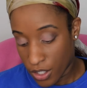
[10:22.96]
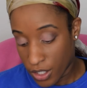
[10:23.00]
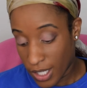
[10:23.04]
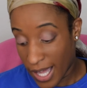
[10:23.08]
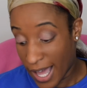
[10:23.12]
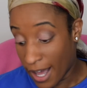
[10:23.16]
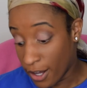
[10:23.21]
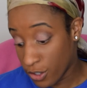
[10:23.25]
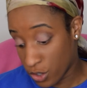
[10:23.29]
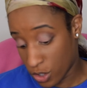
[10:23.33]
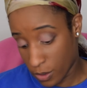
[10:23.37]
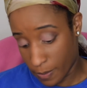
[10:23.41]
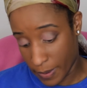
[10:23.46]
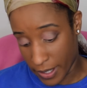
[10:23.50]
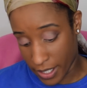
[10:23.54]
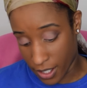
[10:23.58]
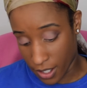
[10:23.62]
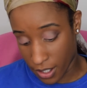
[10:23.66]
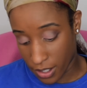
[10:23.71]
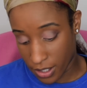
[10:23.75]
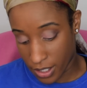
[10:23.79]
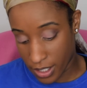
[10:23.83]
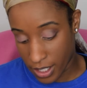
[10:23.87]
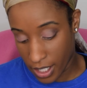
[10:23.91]
house
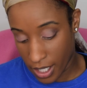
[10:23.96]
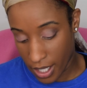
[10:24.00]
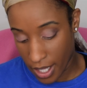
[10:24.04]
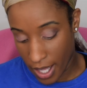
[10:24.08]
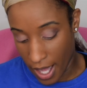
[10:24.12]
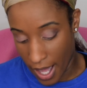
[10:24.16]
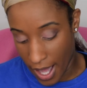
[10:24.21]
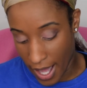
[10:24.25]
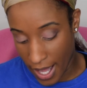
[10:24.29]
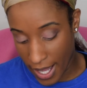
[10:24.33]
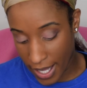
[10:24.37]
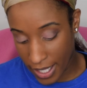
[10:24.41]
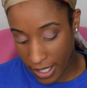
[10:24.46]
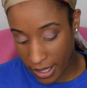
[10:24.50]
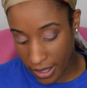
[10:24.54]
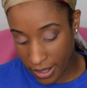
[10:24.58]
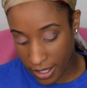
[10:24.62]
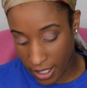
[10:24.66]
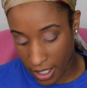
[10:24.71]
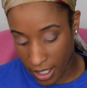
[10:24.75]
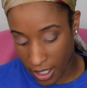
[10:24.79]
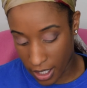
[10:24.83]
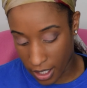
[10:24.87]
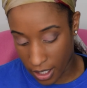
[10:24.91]
repairs. I
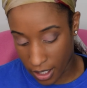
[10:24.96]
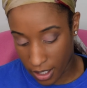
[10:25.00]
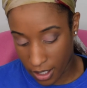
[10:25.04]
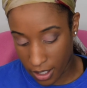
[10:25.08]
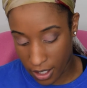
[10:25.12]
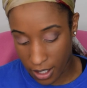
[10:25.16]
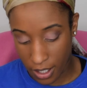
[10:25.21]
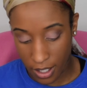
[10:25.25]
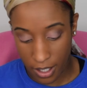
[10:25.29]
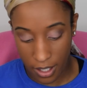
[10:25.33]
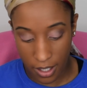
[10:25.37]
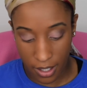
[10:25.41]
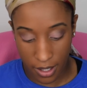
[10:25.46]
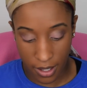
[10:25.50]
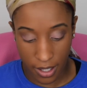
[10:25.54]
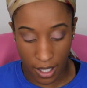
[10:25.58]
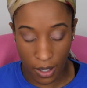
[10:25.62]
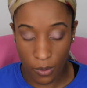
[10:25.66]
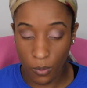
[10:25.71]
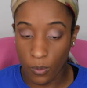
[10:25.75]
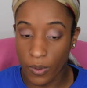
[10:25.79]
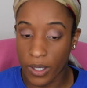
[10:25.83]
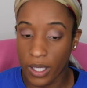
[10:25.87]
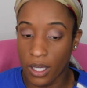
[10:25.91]
think
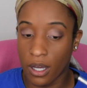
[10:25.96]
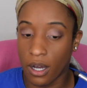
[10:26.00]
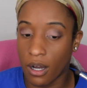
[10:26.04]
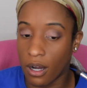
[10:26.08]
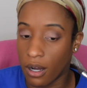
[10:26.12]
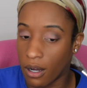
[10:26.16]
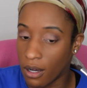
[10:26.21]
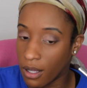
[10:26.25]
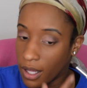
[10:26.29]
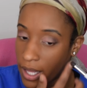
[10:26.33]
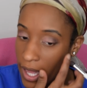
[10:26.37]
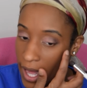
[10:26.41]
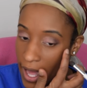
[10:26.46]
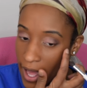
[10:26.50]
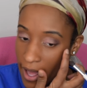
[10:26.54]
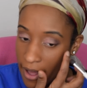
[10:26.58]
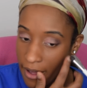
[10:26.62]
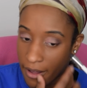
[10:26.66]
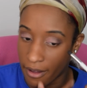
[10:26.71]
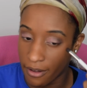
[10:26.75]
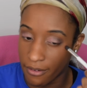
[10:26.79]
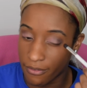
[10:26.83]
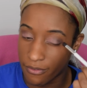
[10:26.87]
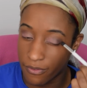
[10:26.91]
that we all
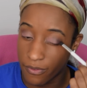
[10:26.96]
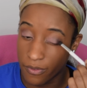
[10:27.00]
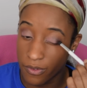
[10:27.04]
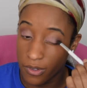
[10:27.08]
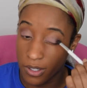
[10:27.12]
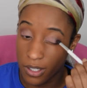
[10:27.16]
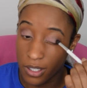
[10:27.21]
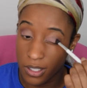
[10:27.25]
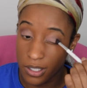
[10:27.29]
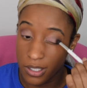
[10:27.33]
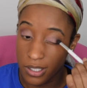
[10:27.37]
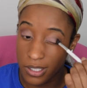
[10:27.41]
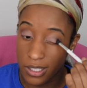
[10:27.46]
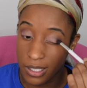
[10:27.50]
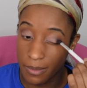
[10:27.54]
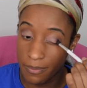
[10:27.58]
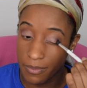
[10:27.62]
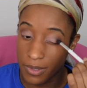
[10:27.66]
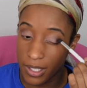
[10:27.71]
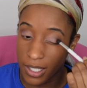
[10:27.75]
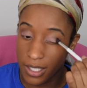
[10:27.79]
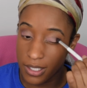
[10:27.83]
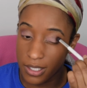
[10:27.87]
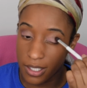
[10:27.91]
have
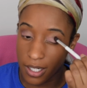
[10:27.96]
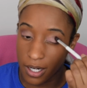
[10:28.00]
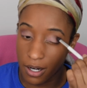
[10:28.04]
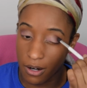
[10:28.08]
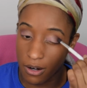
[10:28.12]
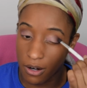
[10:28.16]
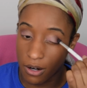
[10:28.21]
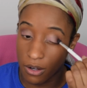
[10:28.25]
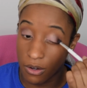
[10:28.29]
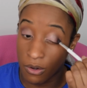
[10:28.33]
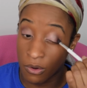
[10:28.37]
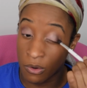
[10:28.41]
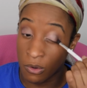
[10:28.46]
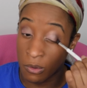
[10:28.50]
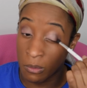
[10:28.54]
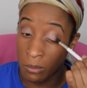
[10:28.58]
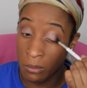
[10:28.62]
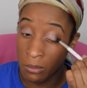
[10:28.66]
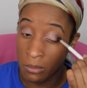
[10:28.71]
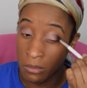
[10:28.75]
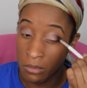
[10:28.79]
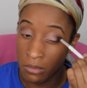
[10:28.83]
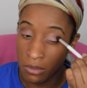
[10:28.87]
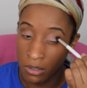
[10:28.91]
some things in our
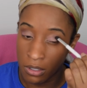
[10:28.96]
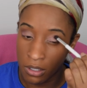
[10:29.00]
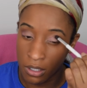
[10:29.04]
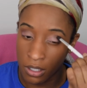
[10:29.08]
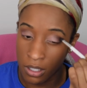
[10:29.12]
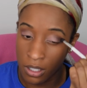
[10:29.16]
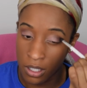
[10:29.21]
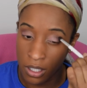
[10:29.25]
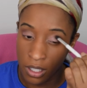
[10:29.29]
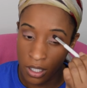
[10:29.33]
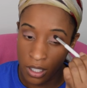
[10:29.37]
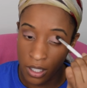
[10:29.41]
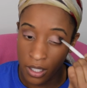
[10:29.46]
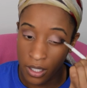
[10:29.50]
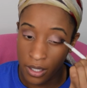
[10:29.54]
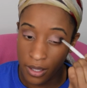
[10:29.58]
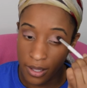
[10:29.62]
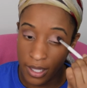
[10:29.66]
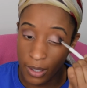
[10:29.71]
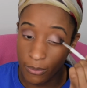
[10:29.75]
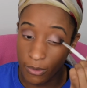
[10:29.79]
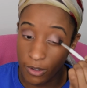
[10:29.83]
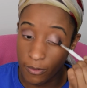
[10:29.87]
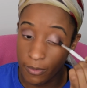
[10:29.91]
home
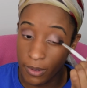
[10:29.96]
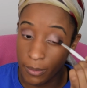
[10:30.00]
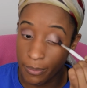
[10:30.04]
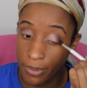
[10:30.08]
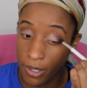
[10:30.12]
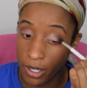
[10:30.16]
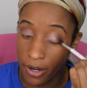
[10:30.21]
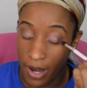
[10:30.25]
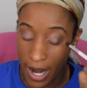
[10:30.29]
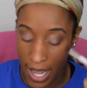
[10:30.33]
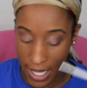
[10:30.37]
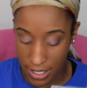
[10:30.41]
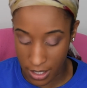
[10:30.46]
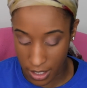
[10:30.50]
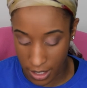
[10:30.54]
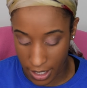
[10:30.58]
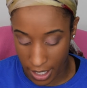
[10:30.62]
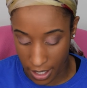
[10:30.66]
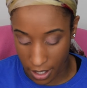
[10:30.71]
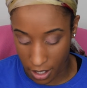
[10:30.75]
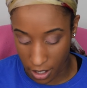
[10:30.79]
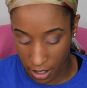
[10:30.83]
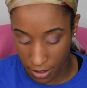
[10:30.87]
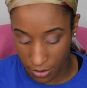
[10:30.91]
that we've been
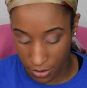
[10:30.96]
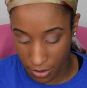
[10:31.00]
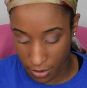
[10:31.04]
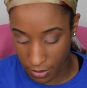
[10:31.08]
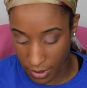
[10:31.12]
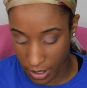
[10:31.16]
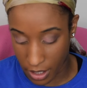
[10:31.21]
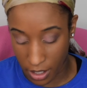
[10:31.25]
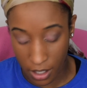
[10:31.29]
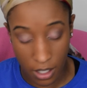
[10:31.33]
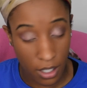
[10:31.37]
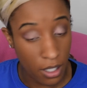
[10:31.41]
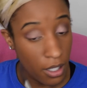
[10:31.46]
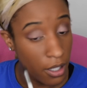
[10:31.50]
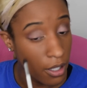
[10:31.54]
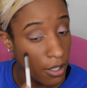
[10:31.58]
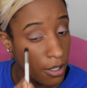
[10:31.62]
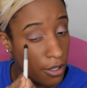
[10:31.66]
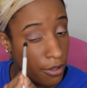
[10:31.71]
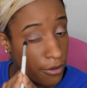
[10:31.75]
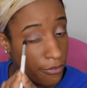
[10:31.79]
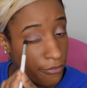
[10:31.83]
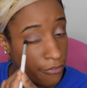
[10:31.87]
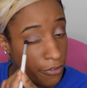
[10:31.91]
procrastinating on doing.
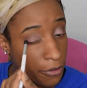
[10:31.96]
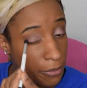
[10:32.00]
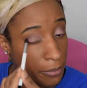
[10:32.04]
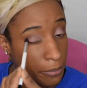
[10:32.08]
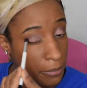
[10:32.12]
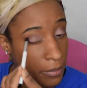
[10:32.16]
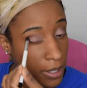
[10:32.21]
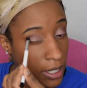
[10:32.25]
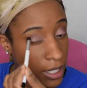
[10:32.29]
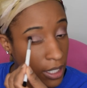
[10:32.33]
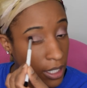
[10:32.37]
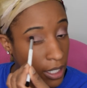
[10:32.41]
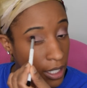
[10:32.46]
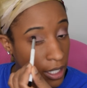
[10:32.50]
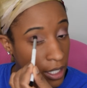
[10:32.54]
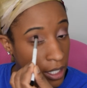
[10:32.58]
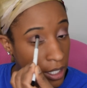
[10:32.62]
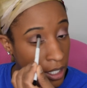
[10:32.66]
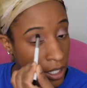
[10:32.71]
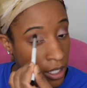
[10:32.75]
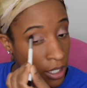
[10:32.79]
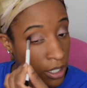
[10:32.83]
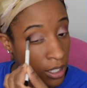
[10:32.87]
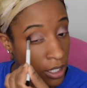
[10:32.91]
For
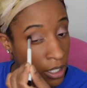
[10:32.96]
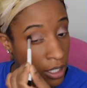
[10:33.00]
me,